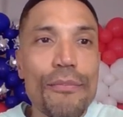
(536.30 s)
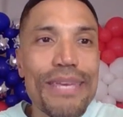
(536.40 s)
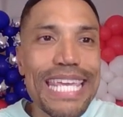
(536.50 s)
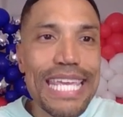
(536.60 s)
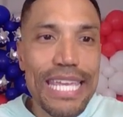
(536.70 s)

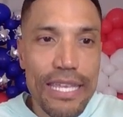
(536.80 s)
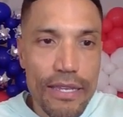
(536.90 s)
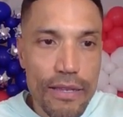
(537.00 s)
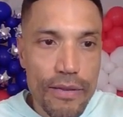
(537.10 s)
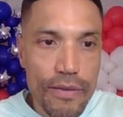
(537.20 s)
E.
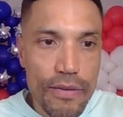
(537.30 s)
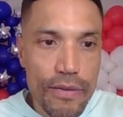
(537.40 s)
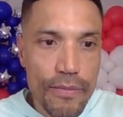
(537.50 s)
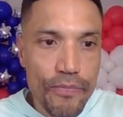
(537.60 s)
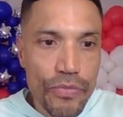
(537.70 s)

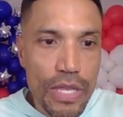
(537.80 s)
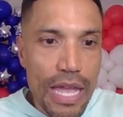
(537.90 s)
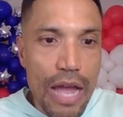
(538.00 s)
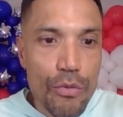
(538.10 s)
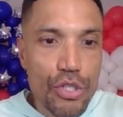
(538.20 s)

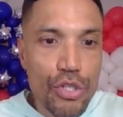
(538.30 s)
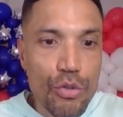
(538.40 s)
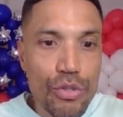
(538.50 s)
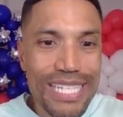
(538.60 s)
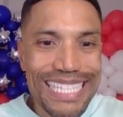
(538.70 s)
How would you
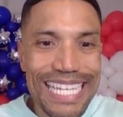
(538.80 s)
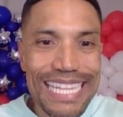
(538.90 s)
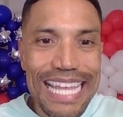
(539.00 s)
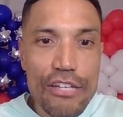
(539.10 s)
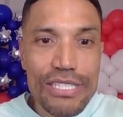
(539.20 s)
use a
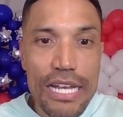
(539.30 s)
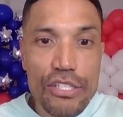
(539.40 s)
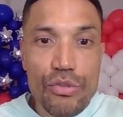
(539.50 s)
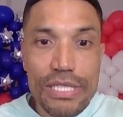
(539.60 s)
$10,000 to